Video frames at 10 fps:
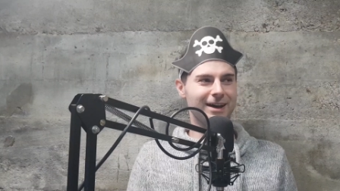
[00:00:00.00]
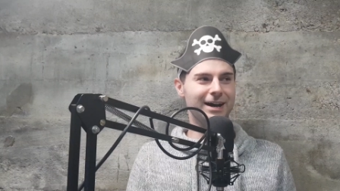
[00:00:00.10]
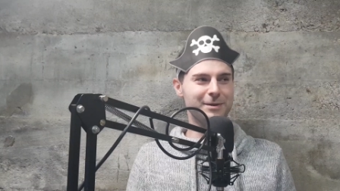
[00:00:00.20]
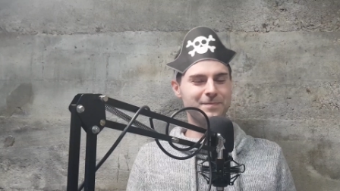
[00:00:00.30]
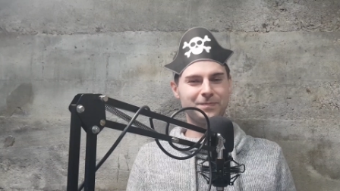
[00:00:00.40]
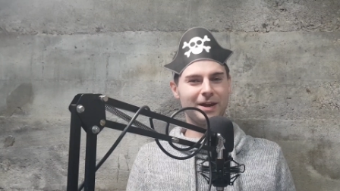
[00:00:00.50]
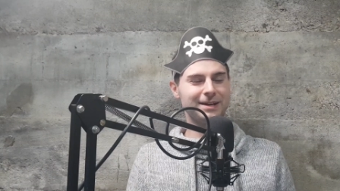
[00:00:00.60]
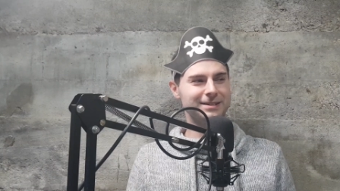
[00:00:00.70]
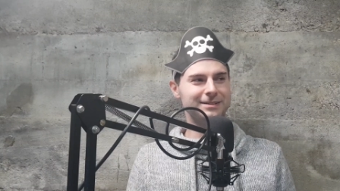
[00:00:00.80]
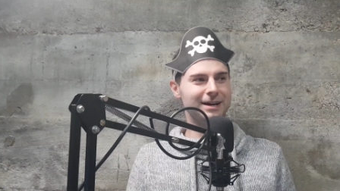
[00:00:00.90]
um, I
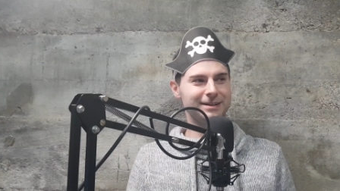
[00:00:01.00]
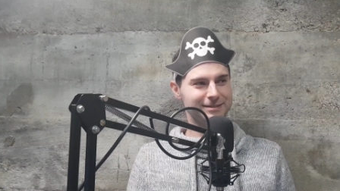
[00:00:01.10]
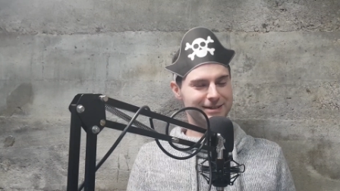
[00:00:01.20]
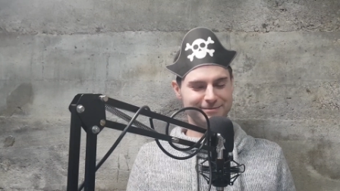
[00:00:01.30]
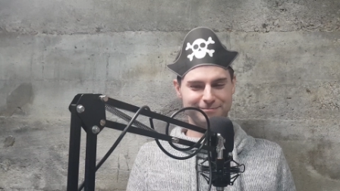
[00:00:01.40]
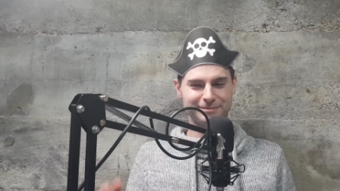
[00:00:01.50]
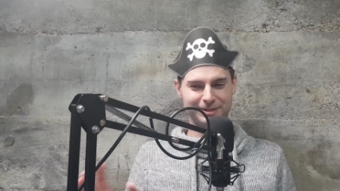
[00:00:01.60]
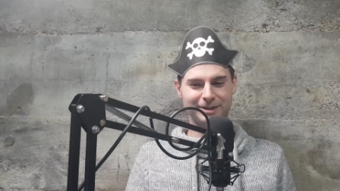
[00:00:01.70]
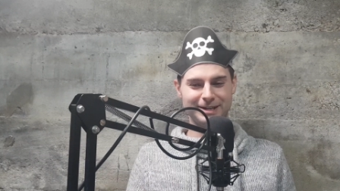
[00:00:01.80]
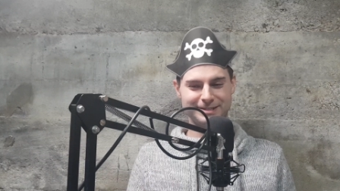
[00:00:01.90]
didn't, I didn't. Uh, the
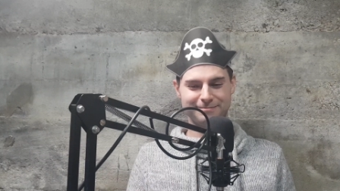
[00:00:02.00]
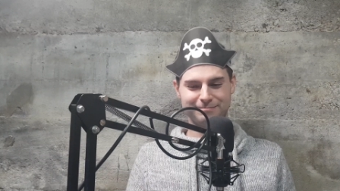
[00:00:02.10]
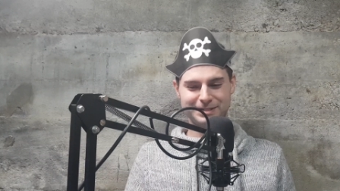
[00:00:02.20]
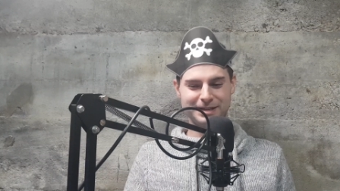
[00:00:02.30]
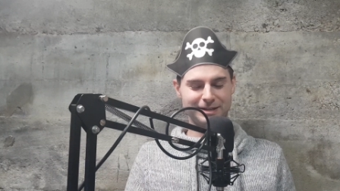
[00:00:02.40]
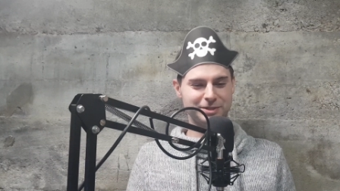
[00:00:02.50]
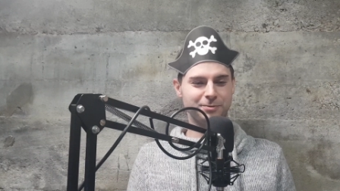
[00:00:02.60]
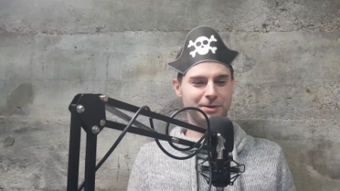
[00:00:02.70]
guys, he's like, "Do you want